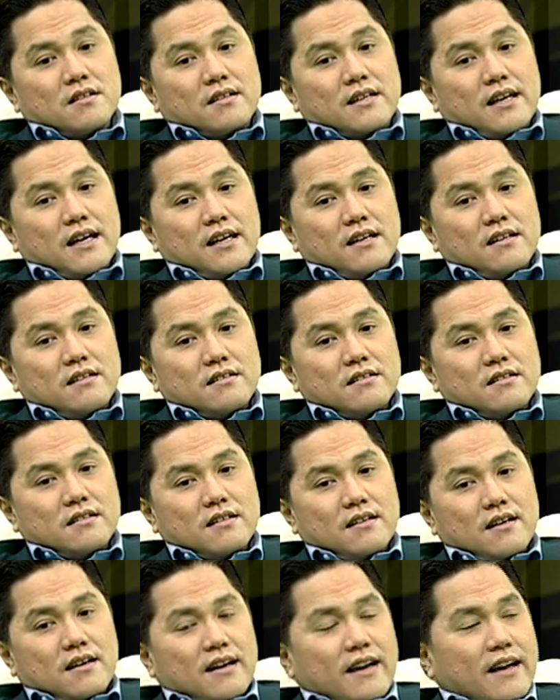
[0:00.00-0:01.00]
can
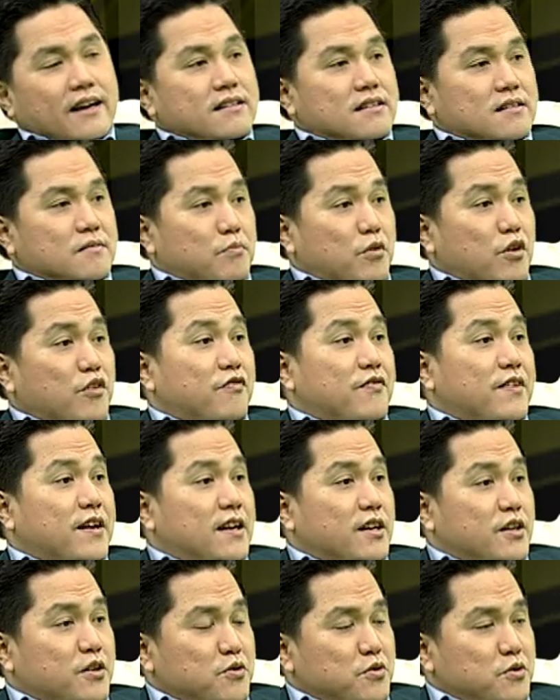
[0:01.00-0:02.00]
create more
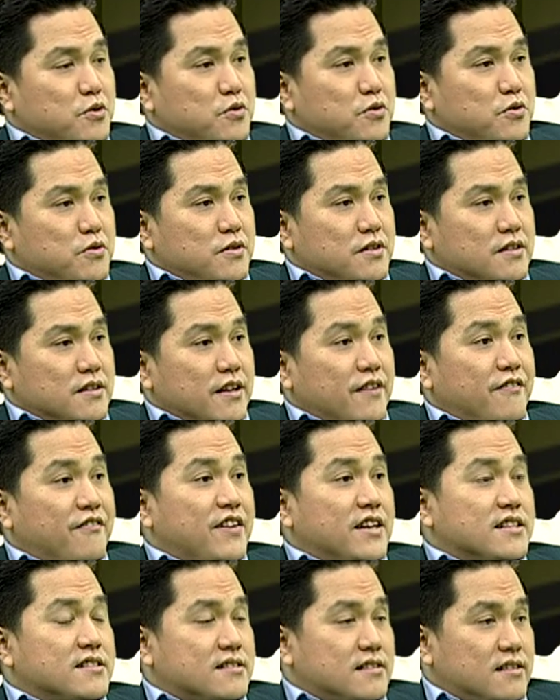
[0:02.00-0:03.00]
value to the
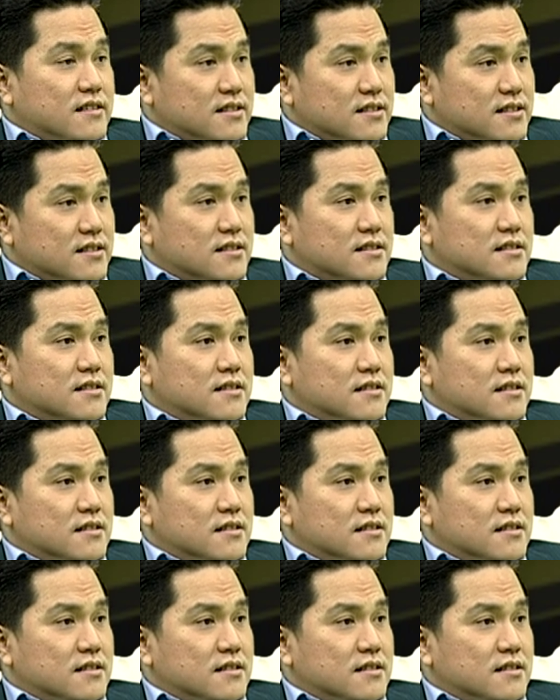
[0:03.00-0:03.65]
investors,